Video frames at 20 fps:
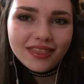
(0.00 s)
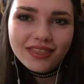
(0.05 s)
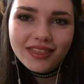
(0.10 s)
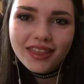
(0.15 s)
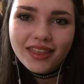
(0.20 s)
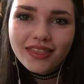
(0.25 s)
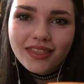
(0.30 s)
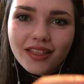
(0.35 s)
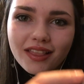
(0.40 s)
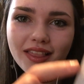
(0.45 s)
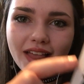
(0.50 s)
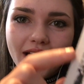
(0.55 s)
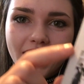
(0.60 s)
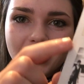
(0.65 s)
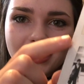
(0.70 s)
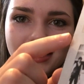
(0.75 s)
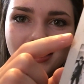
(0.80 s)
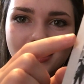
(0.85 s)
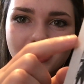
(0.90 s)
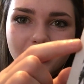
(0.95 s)
And then the
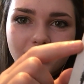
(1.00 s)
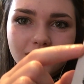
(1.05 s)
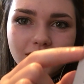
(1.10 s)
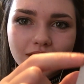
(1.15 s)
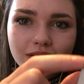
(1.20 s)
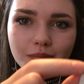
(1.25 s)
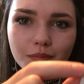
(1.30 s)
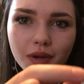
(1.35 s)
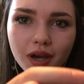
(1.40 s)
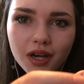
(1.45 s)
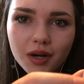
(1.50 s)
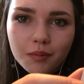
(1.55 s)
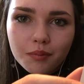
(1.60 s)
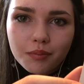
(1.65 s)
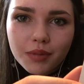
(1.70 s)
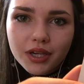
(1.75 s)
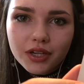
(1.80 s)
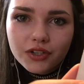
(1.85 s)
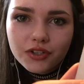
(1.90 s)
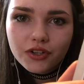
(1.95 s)
last
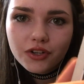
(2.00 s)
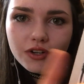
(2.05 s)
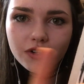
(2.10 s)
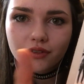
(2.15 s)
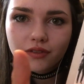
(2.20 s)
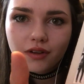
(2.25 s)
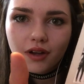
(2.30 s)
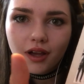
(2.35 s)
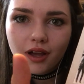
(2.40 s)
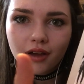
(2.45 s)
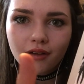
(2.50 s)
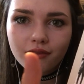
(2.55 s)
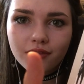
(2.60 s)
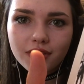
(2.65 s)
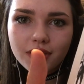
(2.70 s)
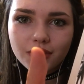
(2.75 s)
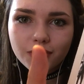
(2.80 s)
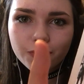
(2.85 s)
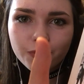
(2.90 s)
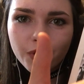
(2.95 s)
bottom picture
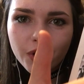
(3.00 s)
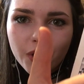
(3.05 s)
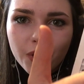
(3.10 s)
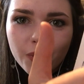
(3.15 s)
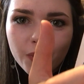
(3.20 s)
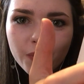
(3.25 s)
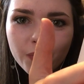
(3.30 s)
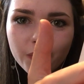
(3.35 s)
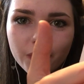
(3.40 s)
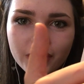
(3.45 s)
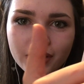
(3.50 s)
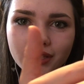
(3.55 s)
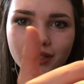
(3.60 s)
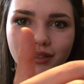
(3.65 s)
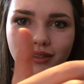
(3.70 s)
of this row